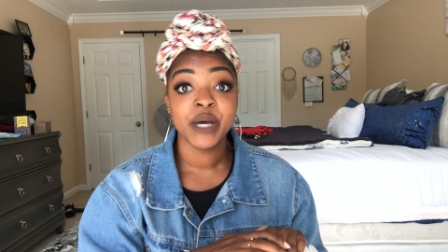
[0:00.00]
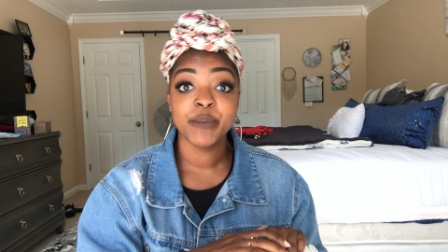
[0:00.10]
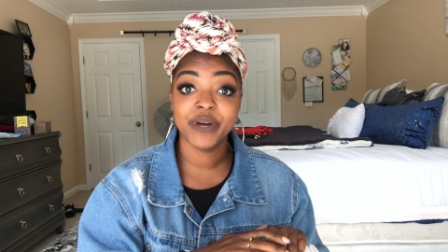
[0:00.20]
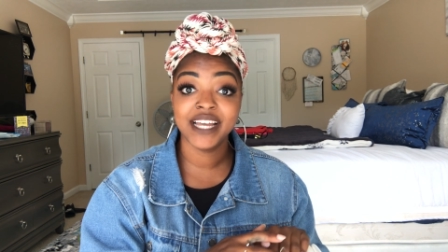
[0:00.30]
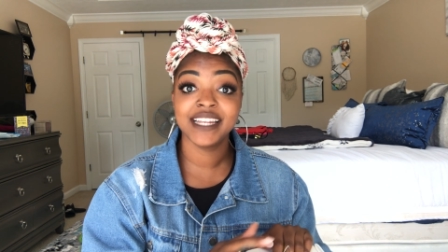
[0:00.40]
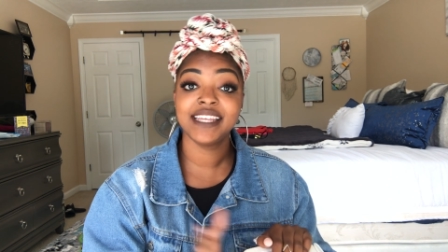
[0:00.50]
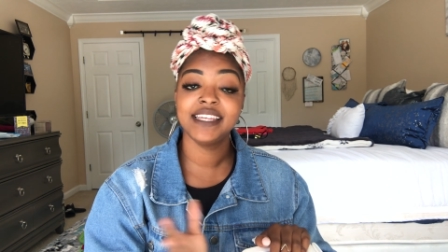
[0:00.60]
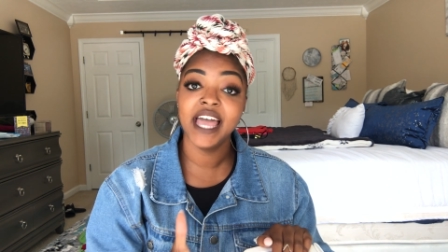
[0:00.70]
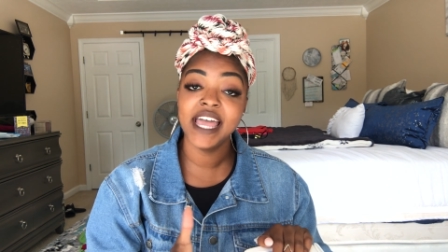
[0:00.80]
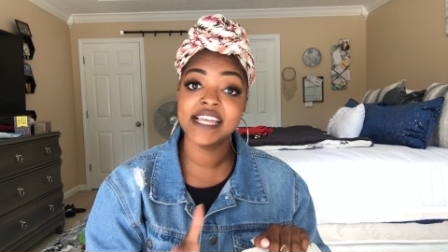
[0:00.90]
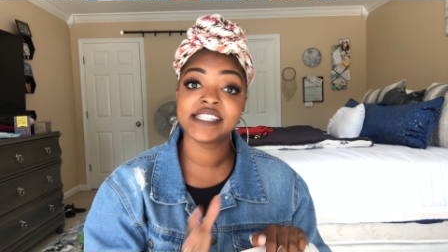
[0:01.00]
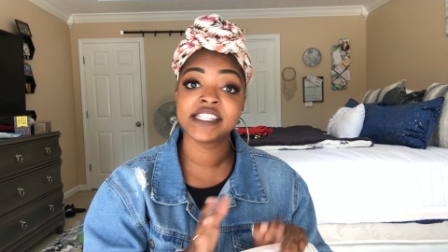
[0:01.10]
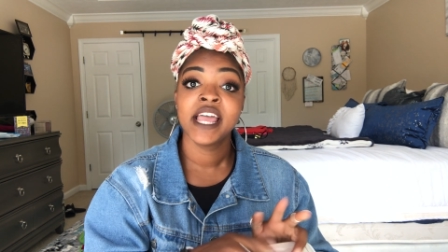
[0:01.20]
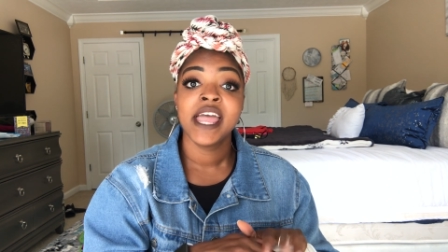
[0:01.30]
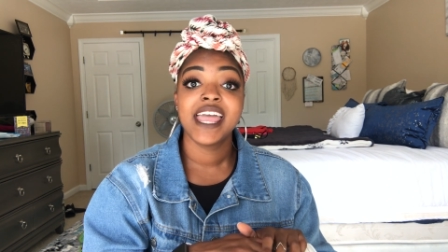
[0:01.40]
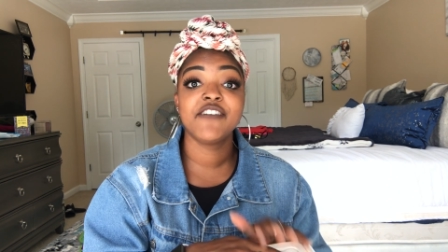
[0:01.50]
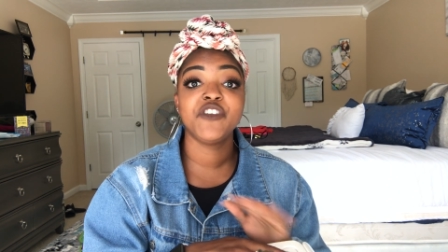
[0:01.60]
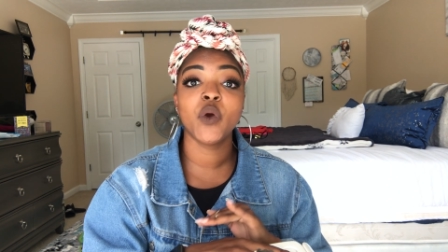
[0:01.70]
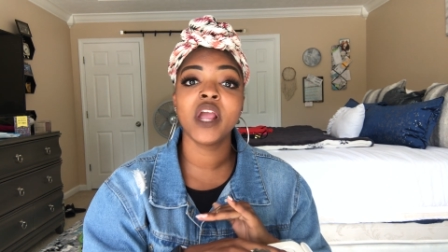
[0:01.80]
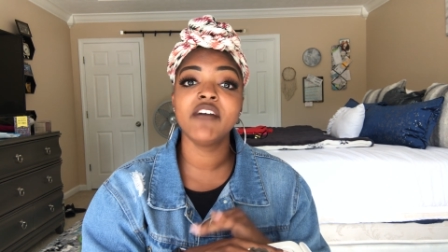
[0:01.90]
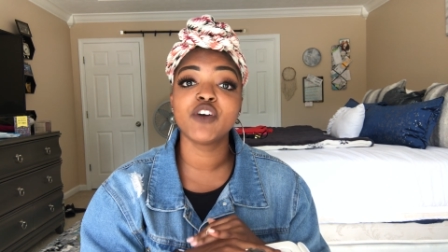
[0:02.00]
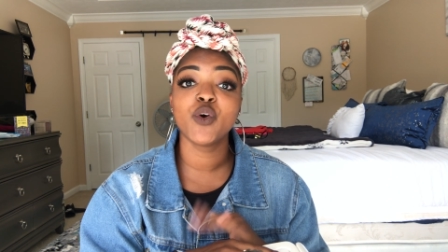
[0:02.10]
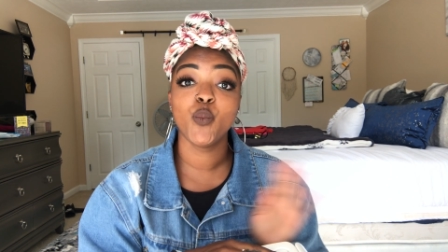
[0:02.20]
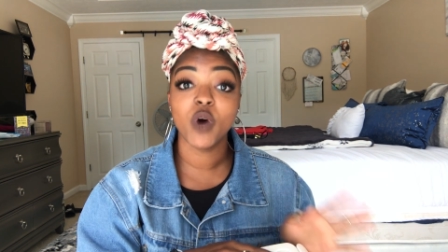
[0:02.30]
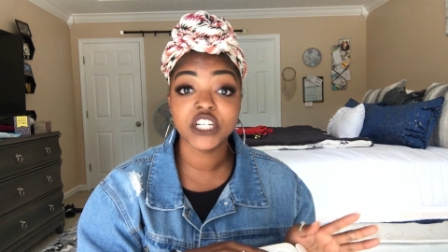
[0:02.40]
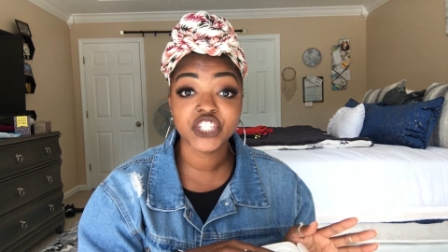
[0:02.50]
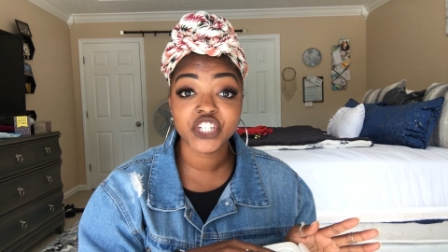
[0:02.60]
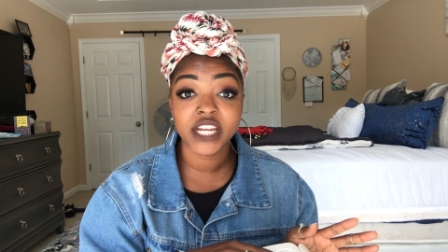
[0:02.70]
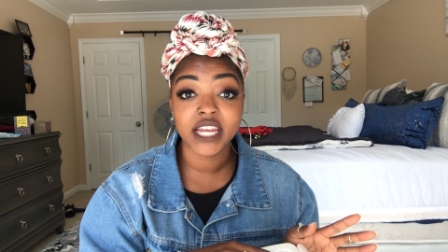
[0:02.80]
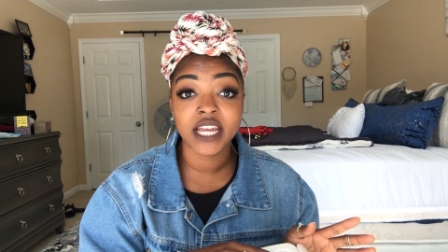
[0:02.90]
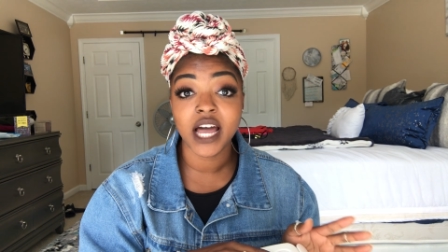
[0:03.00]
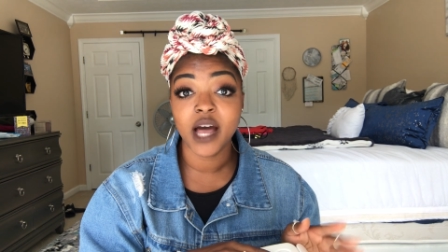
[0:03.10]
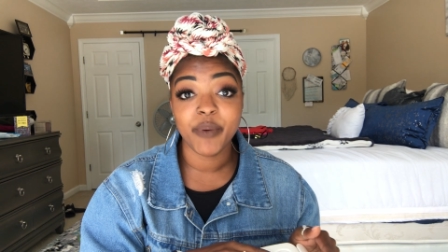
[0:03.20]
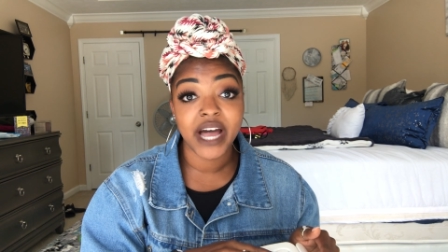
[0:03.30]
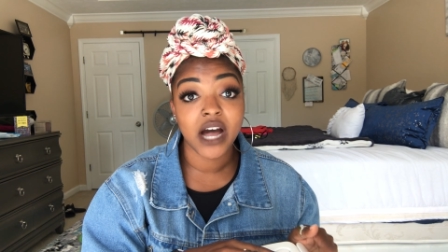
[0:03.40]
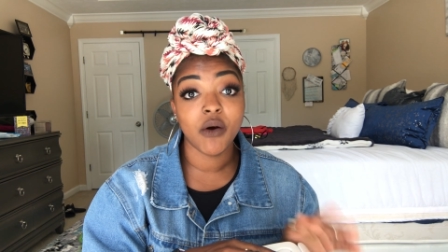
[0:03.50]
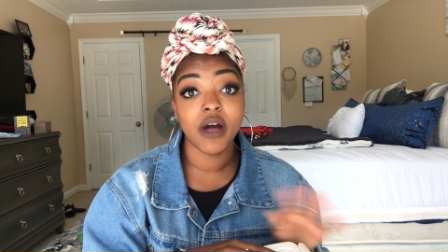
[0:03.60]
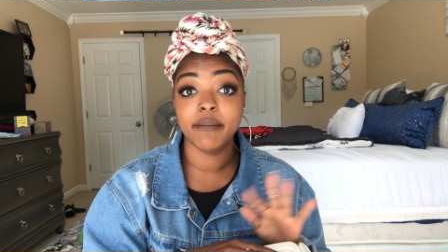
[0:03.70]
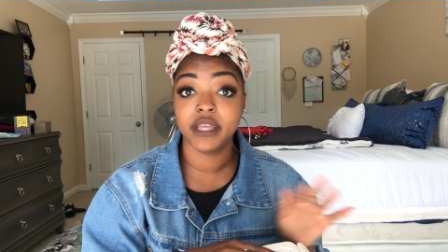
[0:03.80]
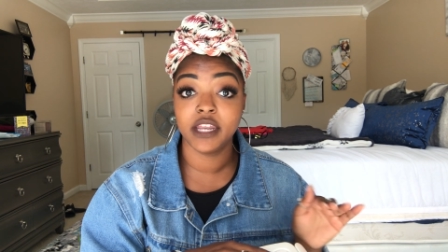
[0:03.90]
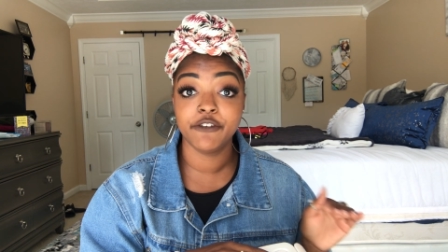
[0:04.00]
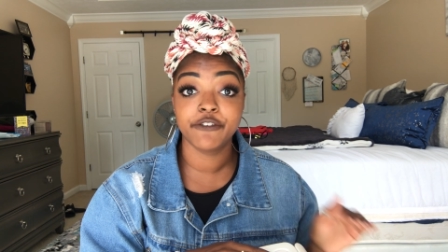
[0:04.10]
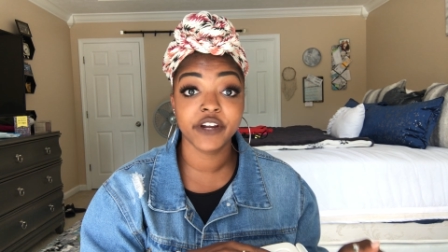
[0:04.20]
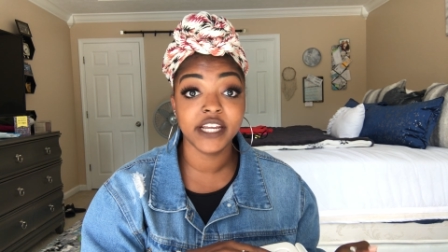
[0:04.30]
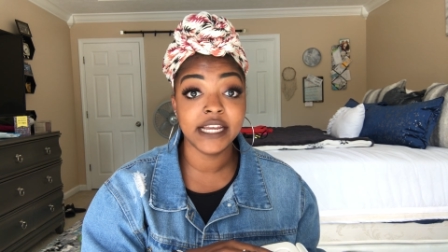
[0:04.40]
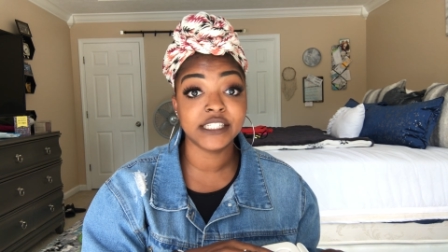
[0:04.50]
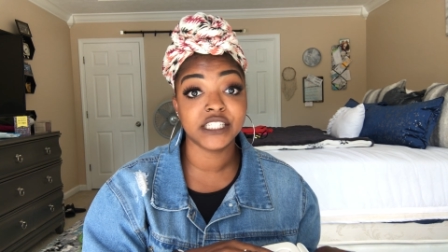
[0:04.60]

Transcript: But yes, if you're ever wondering about a mini fridge,